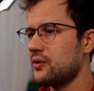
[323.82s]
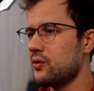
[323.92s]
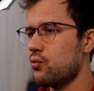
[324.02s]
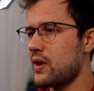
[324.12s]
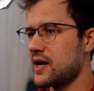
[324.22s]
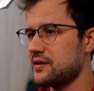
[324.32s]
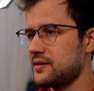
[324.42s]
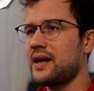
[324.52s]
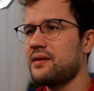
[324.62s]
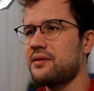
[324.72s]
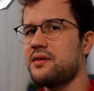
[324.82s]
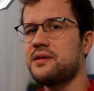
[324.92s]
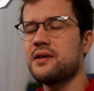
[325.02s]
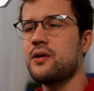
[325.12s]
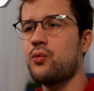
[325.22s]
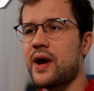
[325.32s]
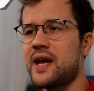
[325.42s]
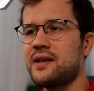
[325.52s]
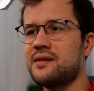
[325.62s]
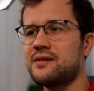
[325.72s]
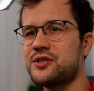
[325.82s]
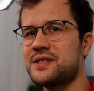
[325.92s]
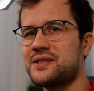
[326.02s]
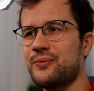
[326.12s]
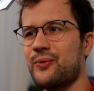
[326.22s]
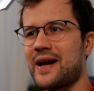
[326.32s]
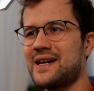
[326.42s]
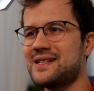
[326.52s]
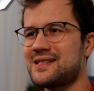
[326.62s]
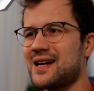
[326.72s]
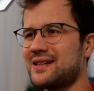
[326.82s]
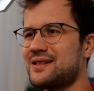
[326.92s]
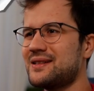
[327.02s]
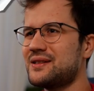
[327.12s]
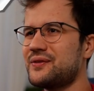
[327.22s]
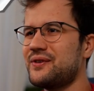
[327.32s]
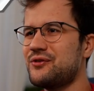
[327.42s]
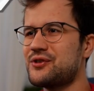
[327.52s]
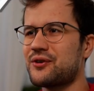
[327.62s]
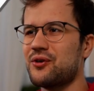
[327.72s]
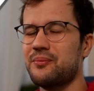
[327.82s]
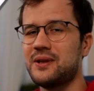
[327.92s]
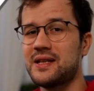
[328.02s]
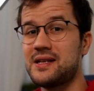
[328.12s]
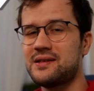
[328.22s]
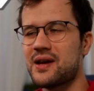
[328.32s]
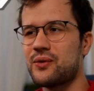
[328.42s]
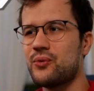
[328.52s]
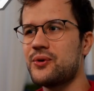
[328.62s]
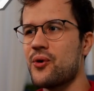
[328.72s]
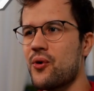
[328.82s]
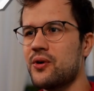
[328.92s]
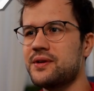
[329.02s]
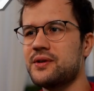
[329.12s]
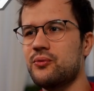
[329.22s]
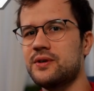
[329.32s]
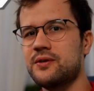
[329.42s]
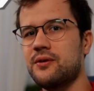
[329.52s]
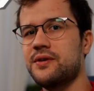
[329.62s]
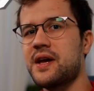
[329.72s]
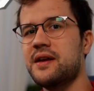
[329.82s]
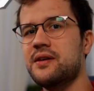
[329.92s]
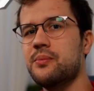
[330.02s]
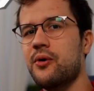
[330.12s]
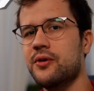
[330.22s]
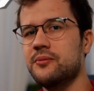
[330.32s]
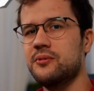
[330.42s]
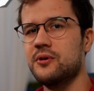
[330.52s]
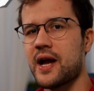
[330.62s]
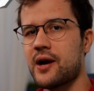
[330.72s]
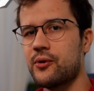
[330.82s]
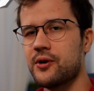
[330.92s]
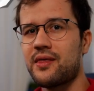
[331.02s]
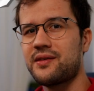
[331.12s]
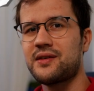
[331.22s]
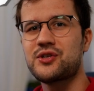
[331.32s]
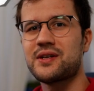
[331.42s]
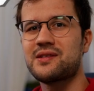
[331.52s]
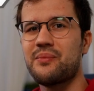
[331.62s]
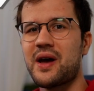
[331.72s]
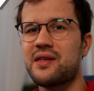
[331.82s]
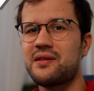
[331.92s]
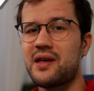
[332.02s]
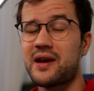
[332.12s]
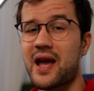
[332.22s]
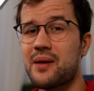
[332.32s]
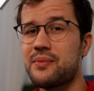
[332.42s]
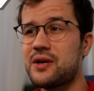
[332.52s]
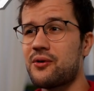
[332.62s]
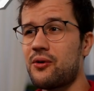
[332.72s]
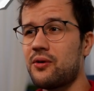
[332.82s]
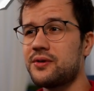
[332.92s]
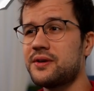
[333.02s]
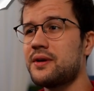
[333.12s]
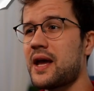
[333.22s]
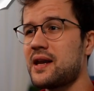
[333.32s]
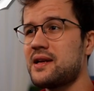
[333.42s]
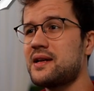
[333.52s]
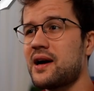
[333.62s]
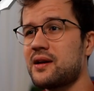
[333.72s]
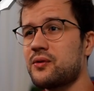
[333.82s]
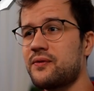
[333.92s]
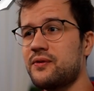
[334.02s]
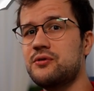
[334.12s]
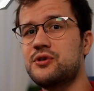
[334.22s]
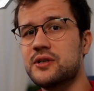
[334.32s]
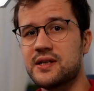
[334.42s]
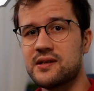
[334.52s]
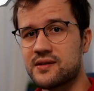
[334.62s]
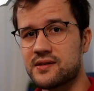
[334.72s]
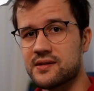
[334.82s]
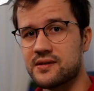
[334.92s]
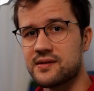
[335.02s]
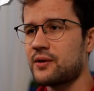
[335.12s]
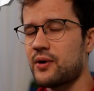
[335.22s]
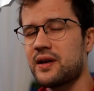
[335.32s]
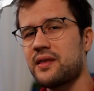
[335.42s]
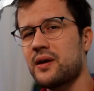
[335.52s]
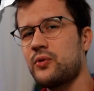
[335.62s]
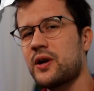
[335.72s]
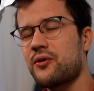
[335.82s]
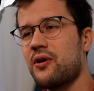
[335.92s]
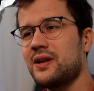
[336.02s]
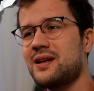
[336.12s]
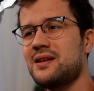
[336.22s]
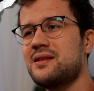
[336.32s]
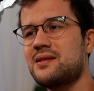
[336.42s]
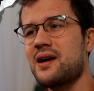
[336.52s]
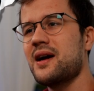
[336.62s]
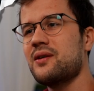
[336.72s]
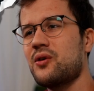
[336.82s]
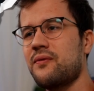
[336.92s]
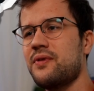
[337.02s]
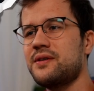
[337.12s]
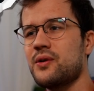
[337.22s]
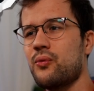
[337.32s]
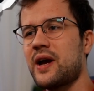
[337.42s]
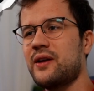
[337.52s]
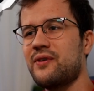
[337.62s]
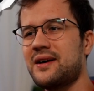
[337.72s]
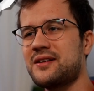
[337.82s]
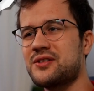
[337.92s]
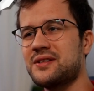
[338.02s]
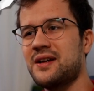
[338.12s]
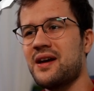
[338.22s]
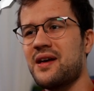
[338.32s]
await. And this await just waits until the future completes and returns the result and a possible error. This is just a method that can be called on any kind of future instance. Right, and then we are calling inside of this await function